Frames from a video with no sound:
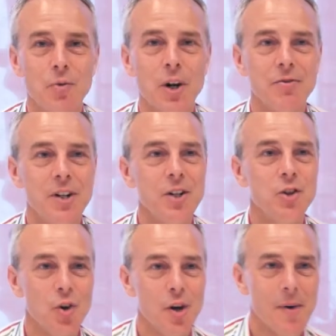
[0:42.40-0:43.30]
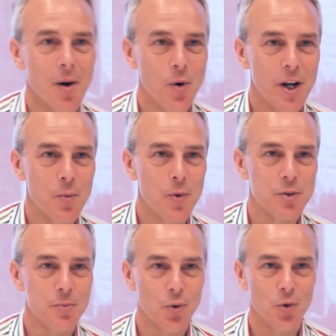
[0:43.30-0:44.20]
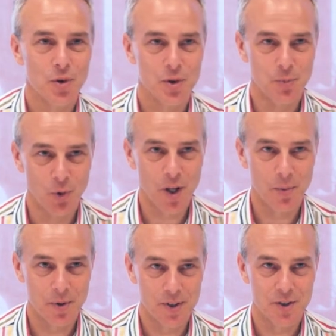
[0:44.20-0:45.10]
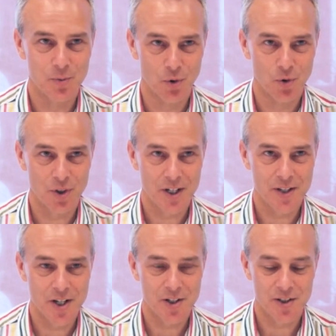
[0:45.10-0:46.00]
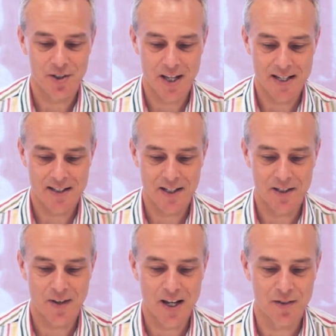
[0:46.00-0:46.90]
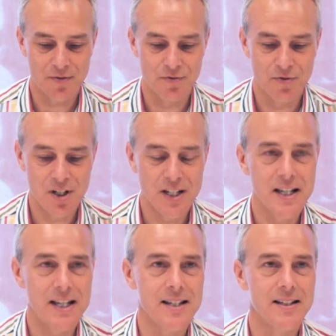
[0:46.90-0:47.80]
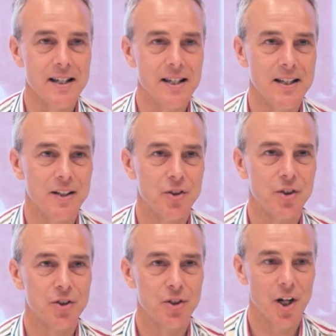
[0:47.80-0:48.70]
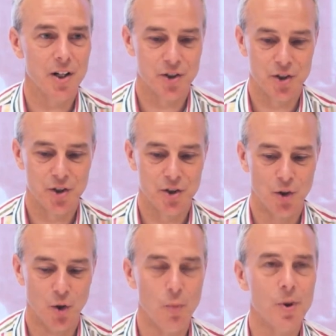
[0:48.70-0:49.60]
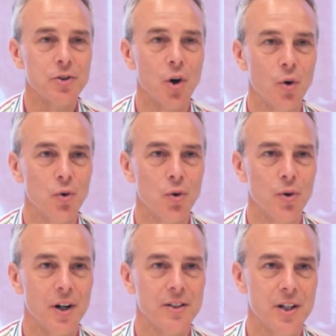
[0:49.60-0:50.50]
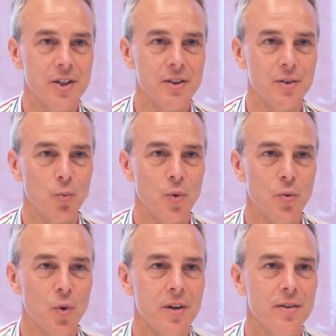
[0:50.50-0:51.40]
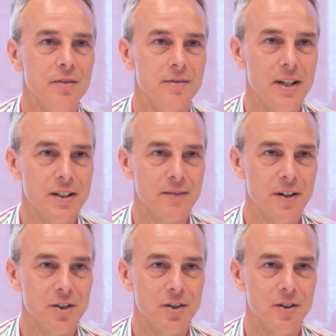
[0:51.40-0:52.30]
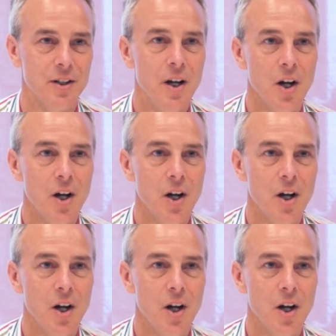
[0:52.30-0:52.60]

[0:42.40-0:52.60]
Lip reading: What I really enjoy about working with small companies, small organisations, is that it's really easy to touch almost a whole organisation with one intervention.